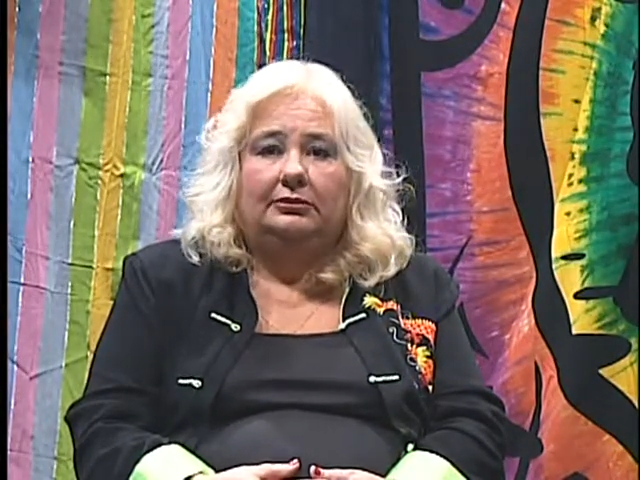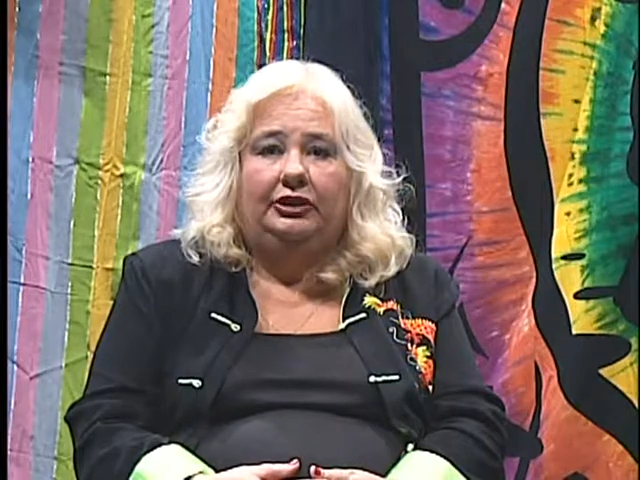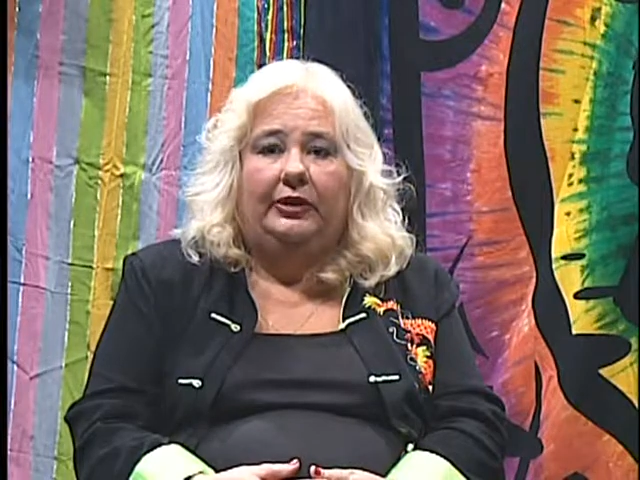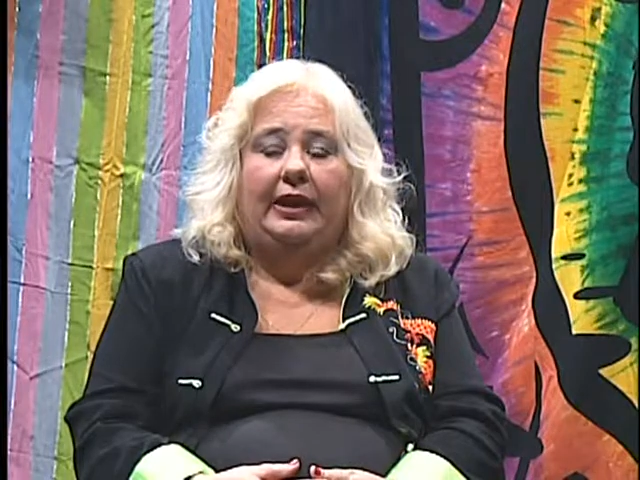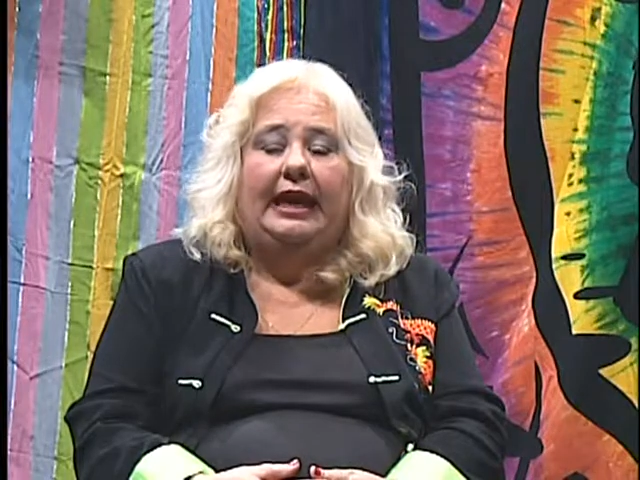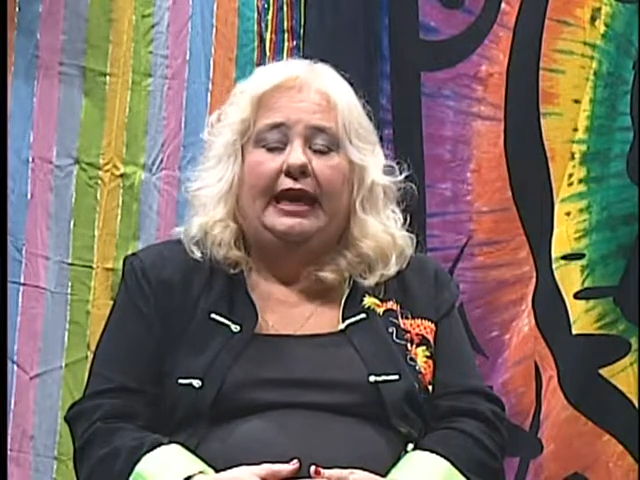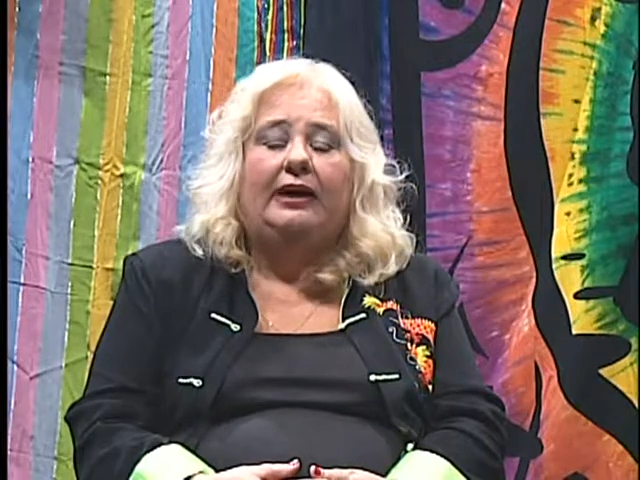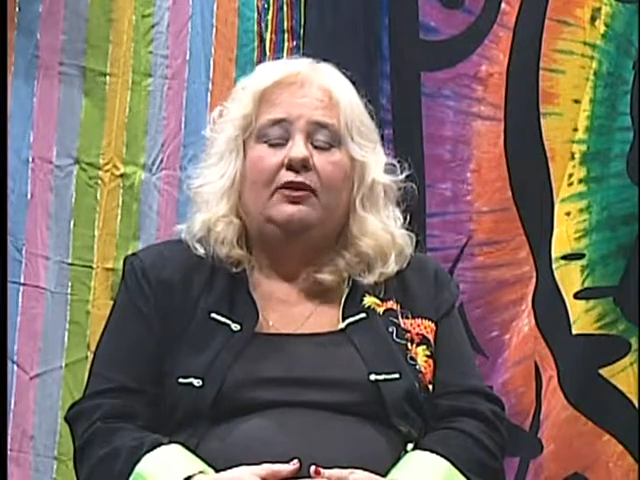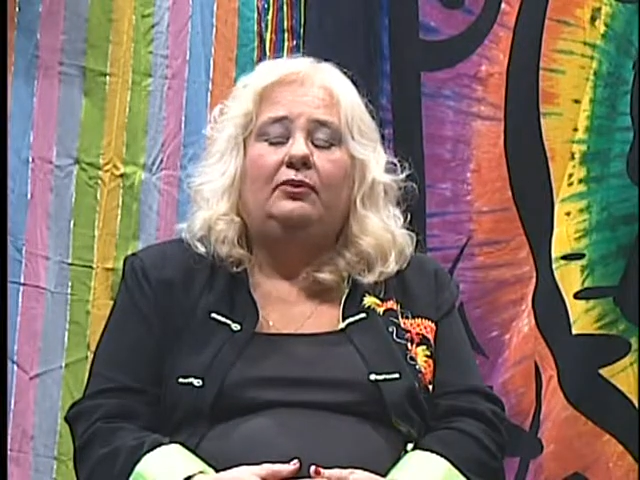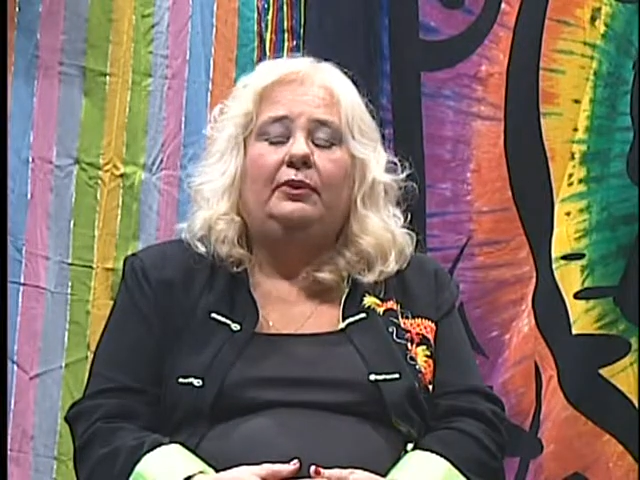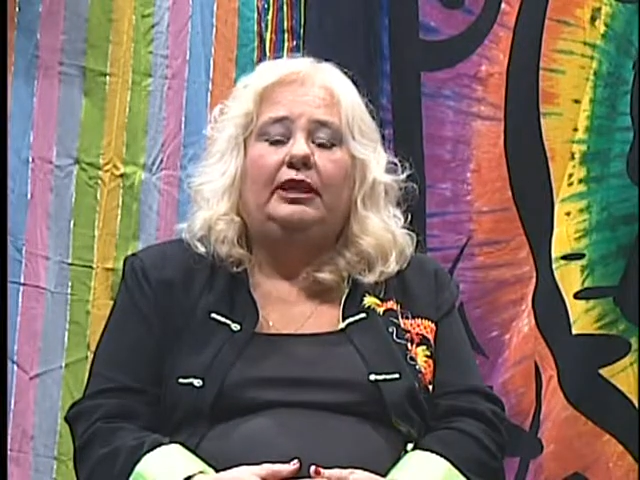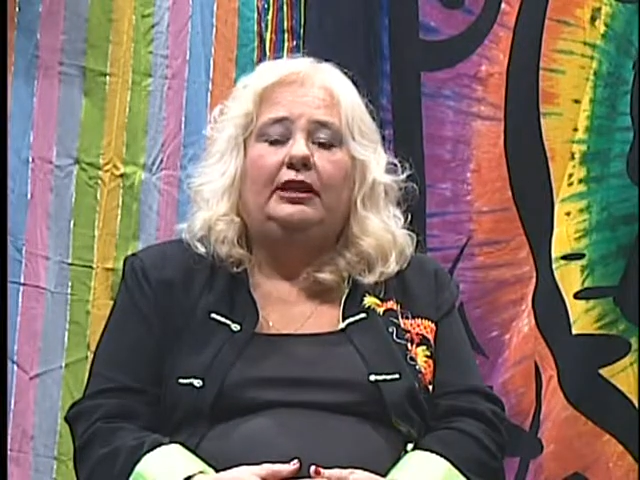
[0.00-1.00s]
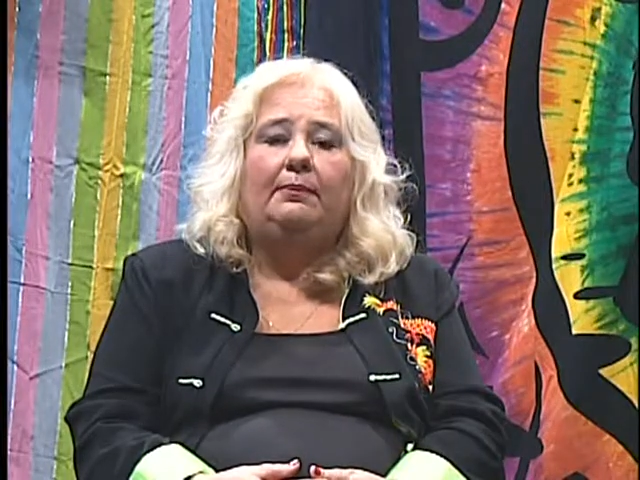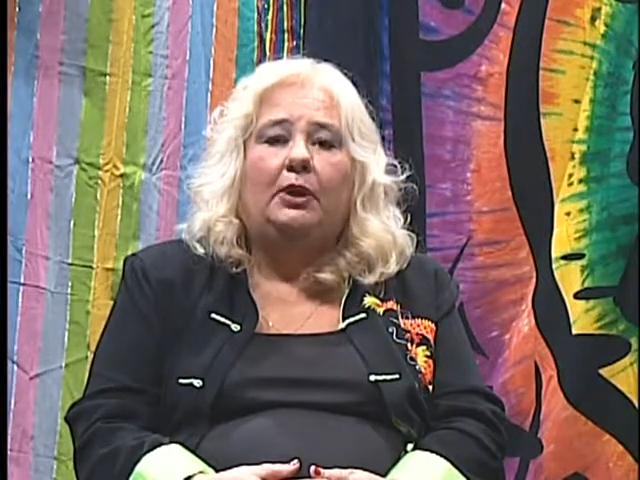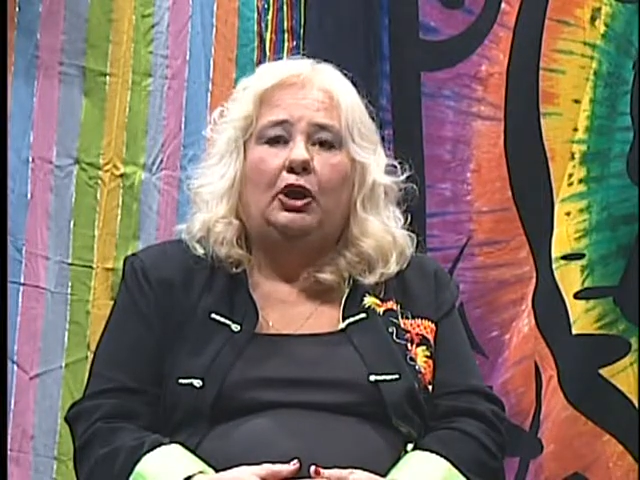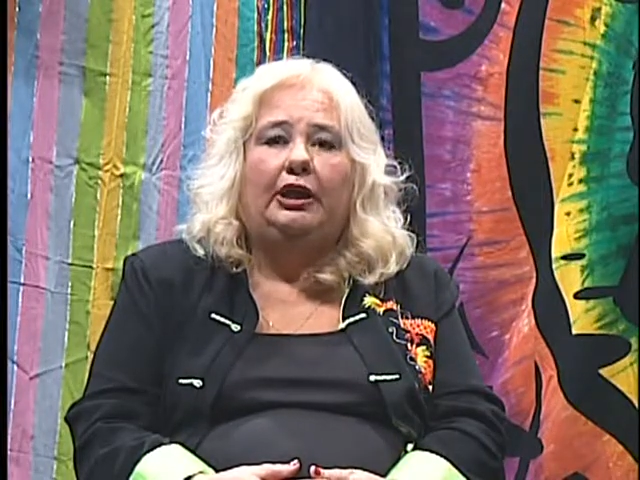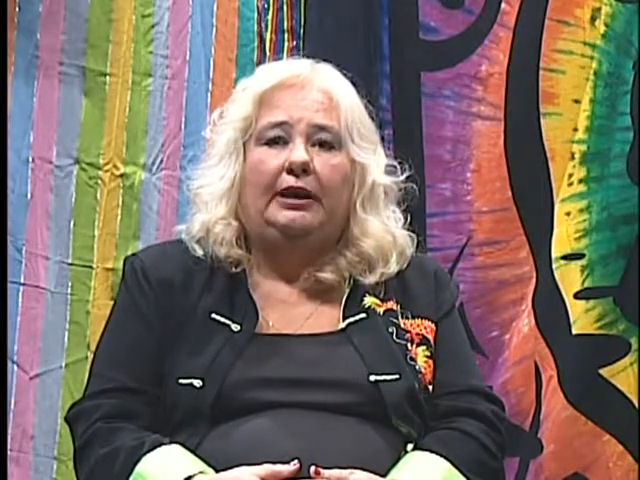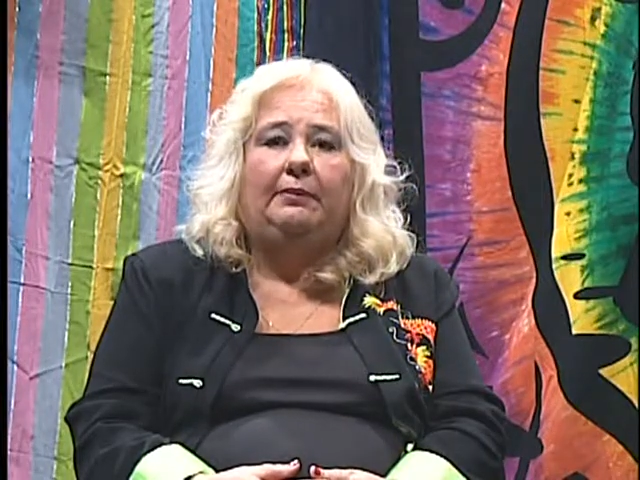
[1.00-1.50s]
You haggle with the
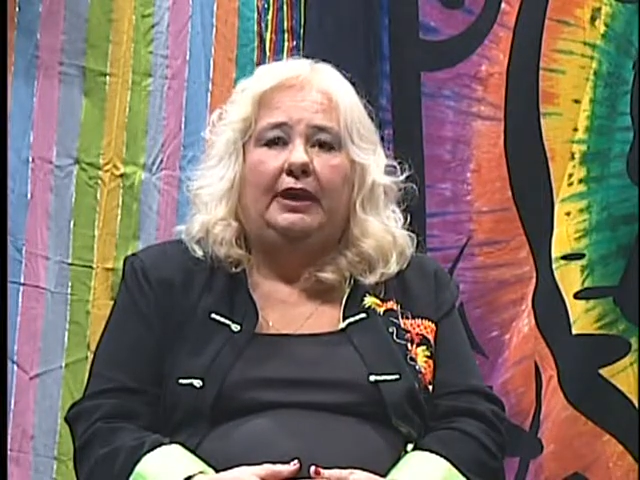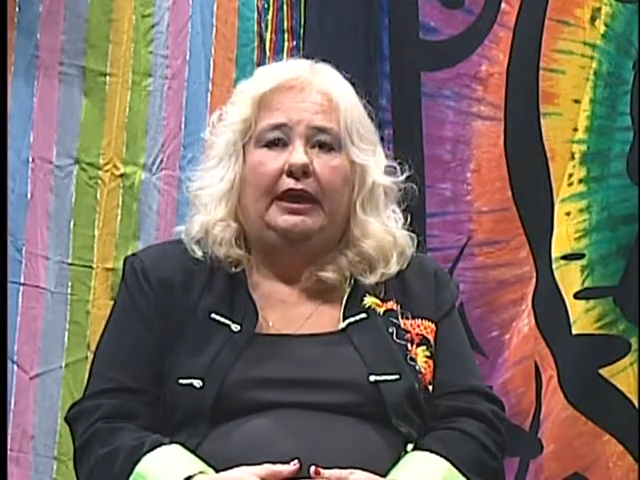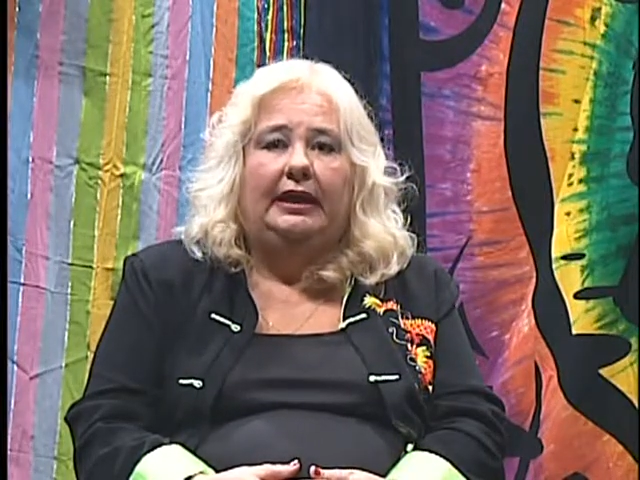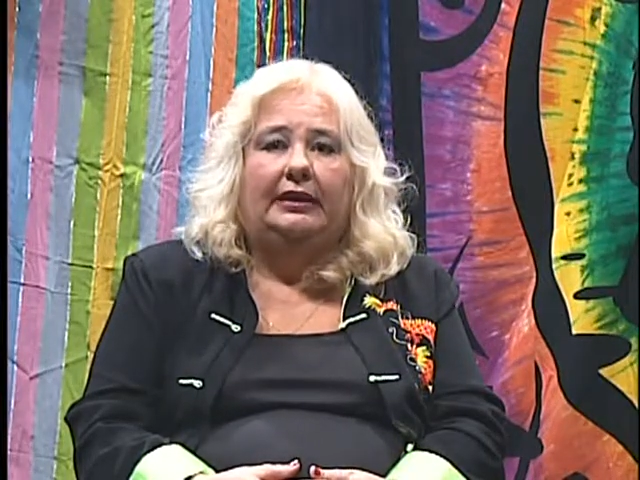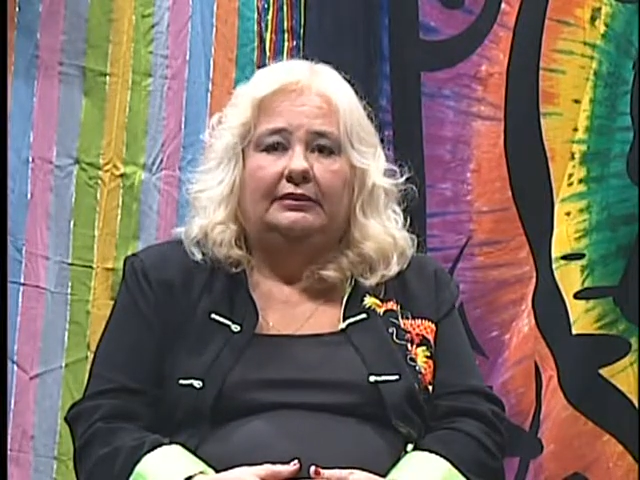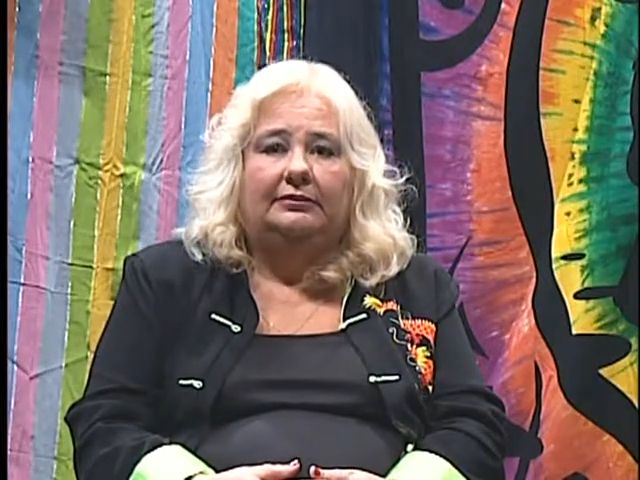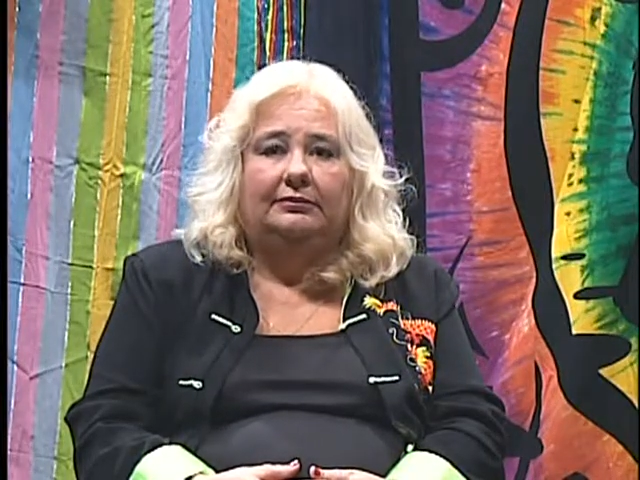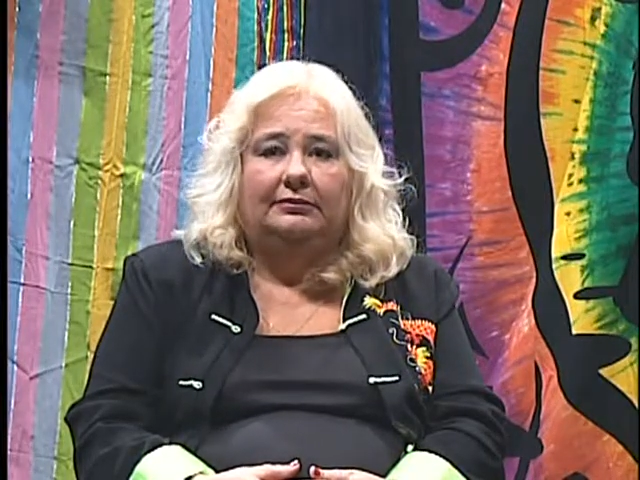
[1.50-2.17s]
market man